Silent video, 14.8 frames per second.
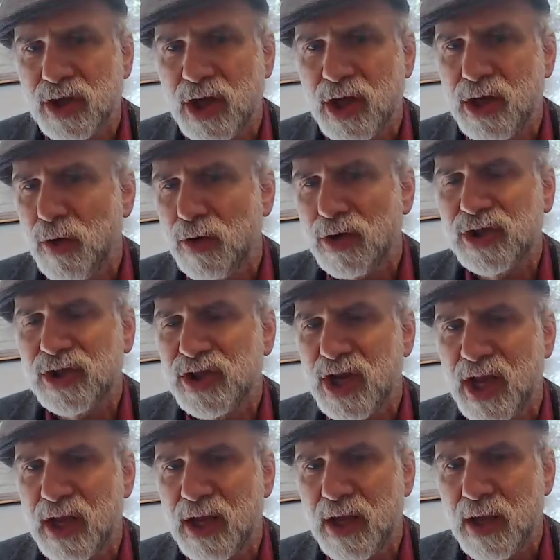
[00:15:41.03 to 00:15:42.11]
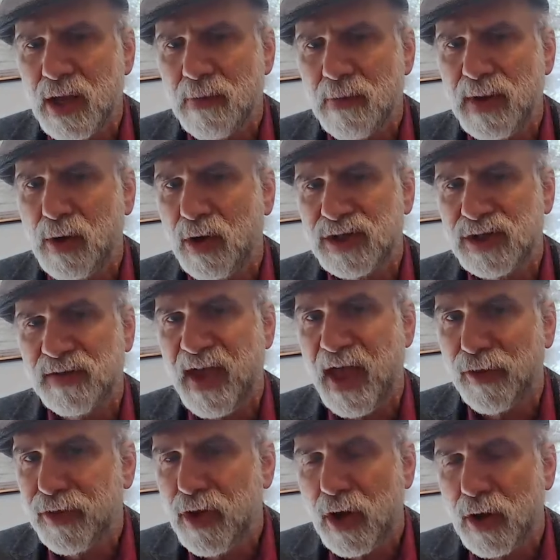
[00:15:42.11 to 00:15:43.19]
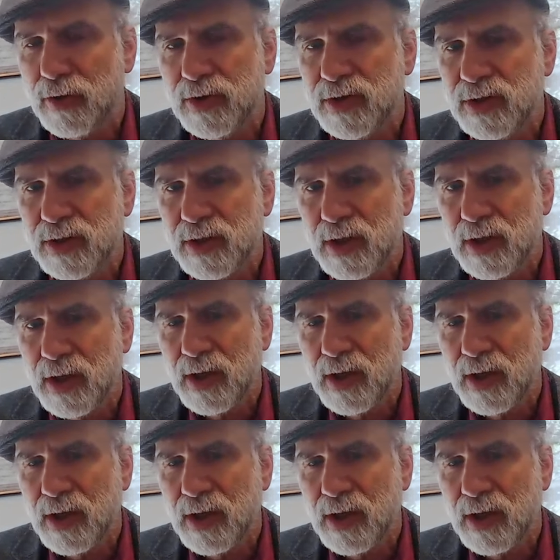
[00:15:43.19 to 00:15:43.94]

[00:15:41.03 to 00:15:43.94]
in your city because of health codes?